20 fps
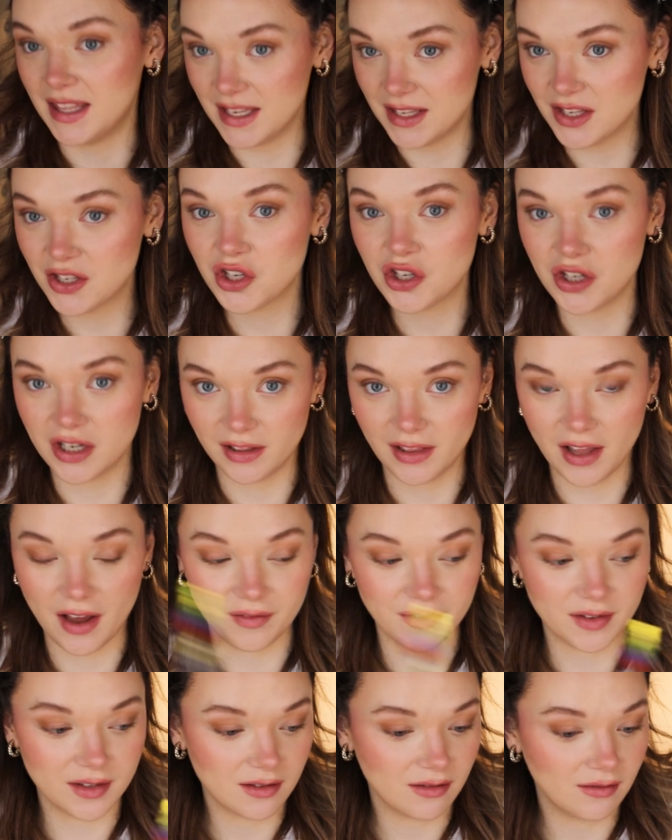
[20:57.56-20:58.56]
this she
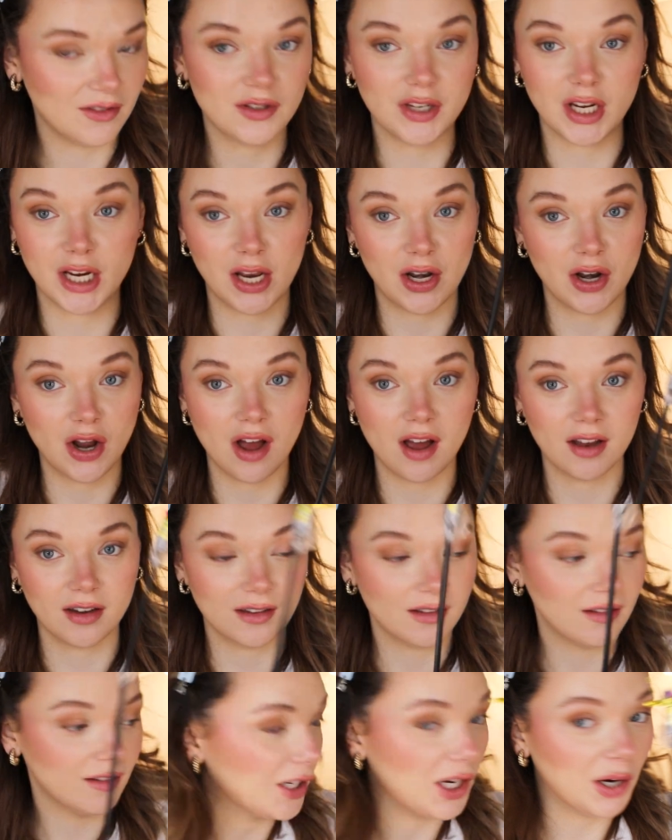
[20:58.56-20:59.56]
loves. She
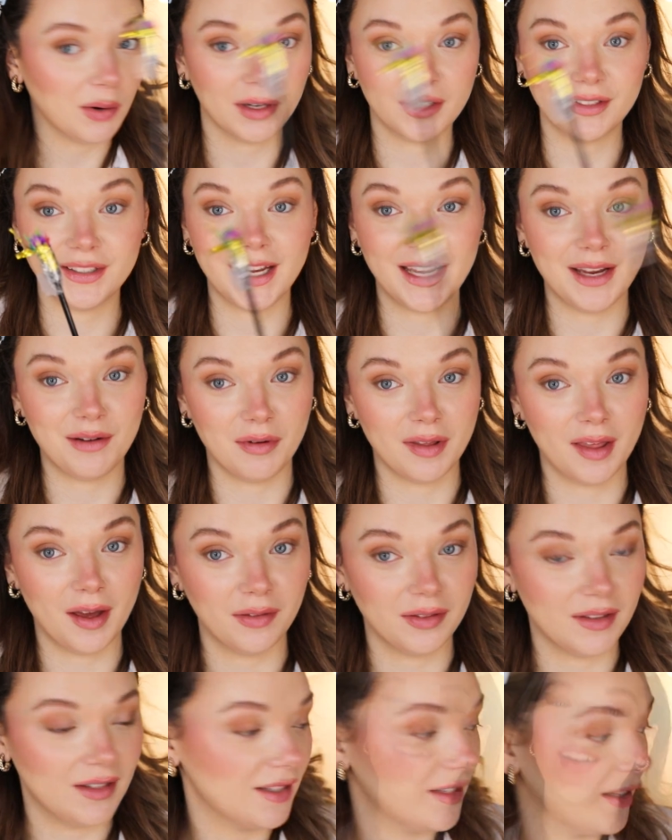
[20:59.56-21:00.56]
cannot go a day
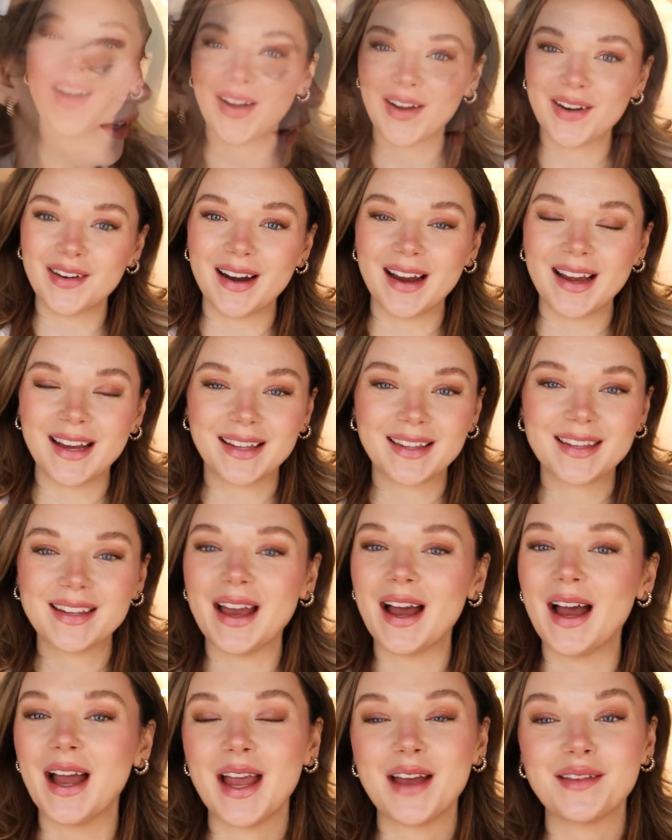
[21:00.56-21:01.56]
without this. All right,
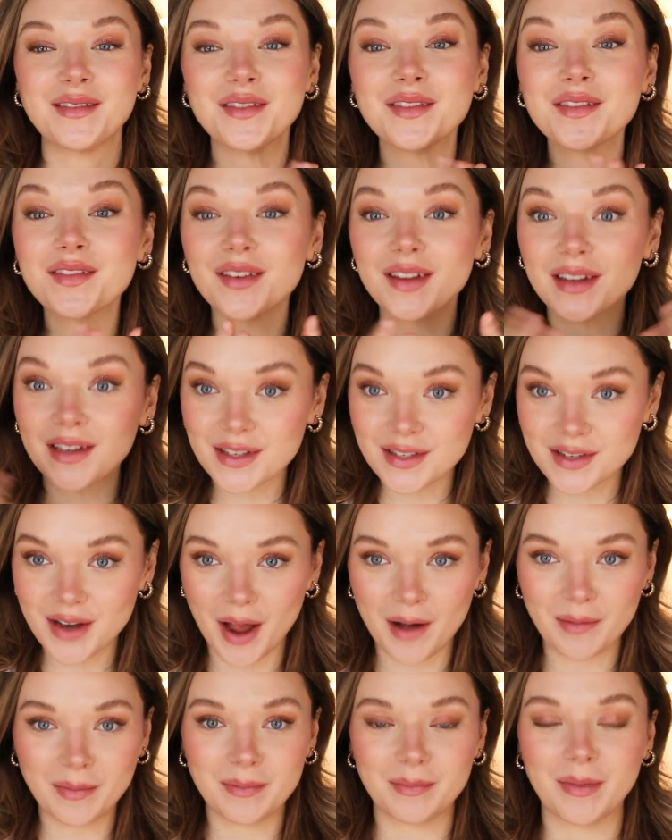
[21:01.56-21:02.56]
I have finished
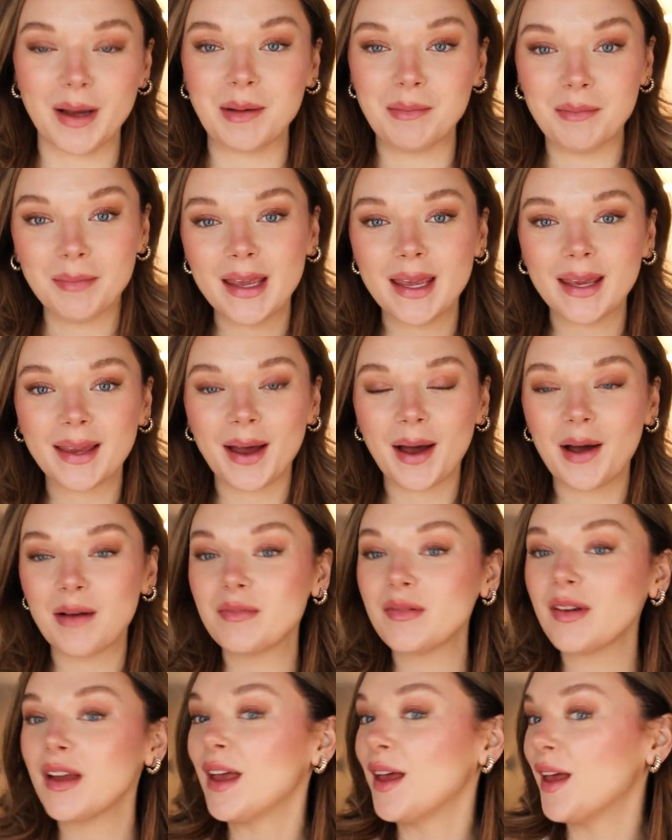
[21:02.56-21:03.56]
off my
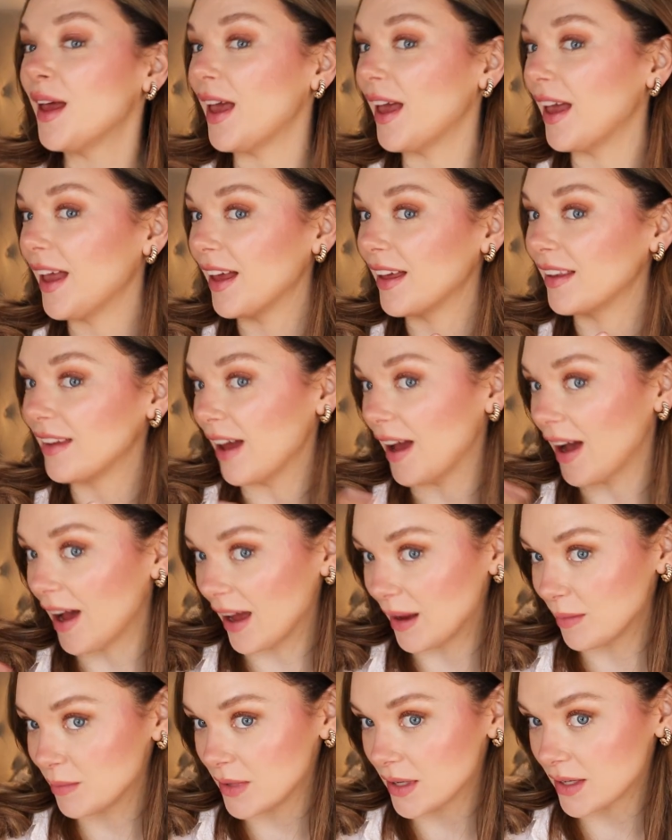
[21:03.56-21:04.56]
makeup. And
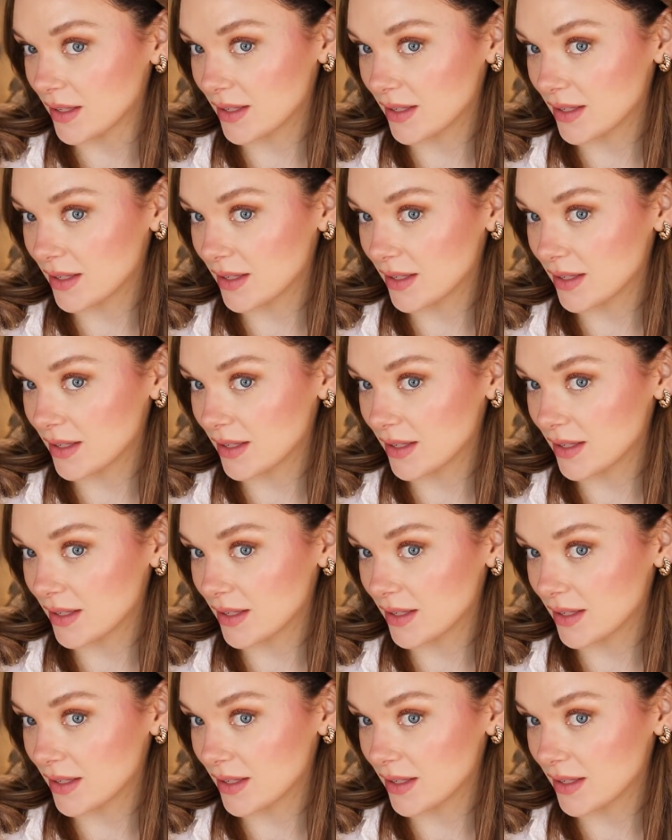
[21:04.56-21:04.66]
I'm